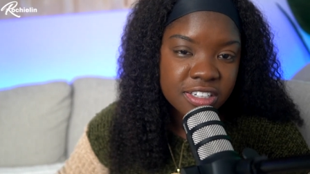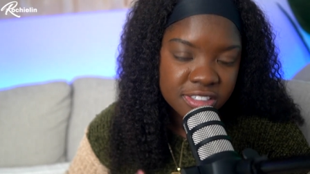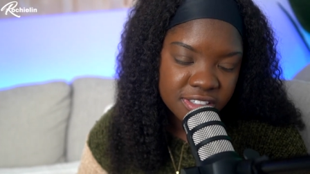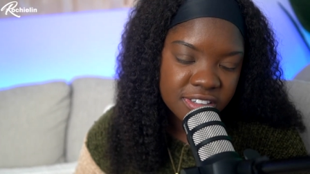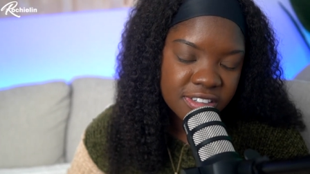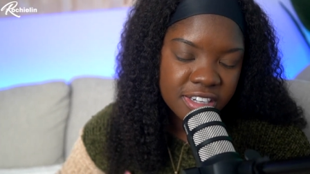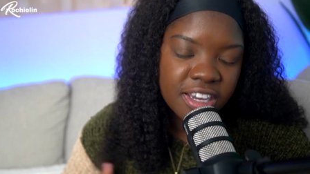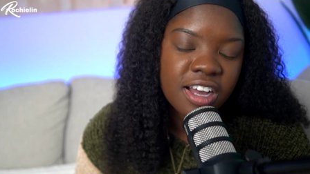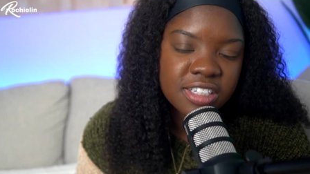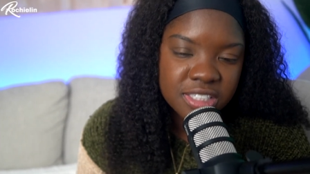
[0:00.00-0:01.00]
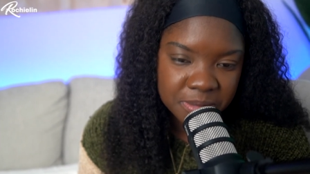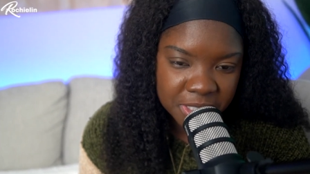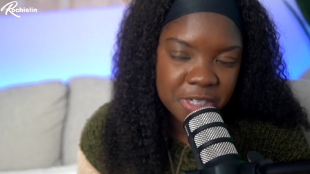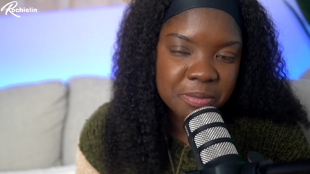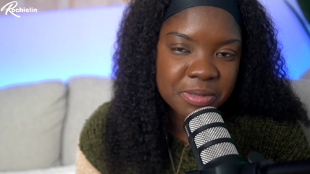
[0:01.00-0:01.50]
so they ought to be
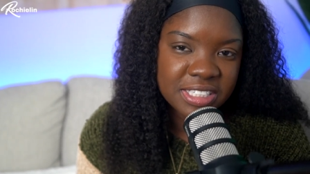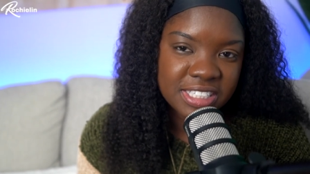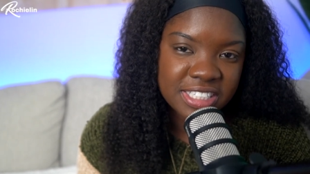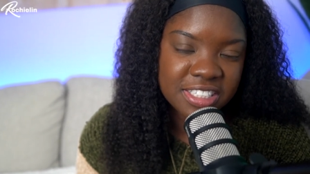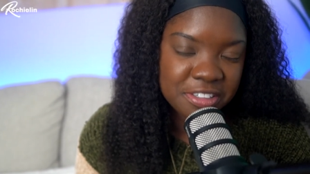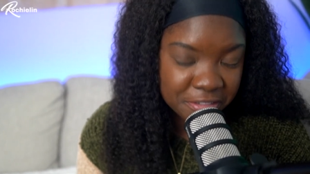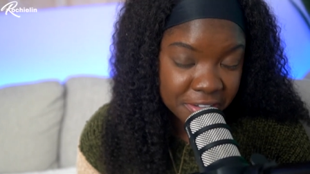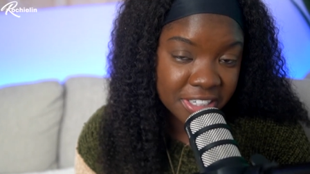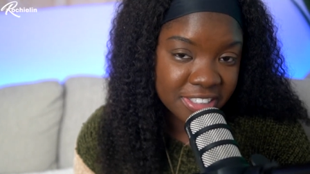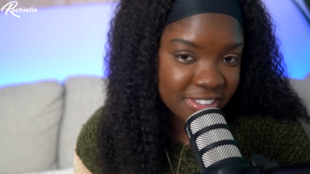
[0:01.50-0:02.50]
compensated for it,